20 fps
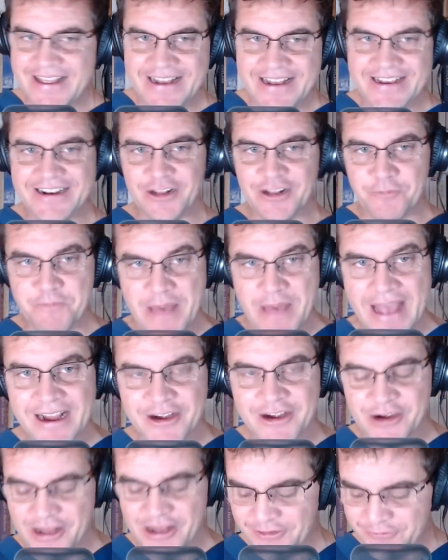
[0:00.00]
little
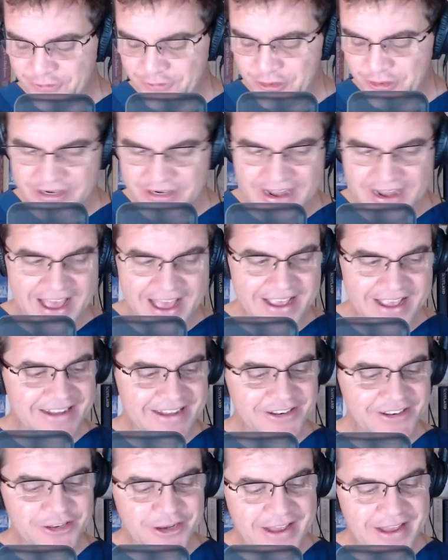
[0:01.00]
background for today.
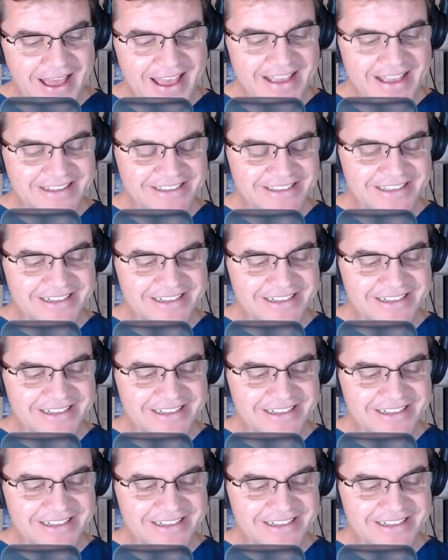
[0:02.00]
And today is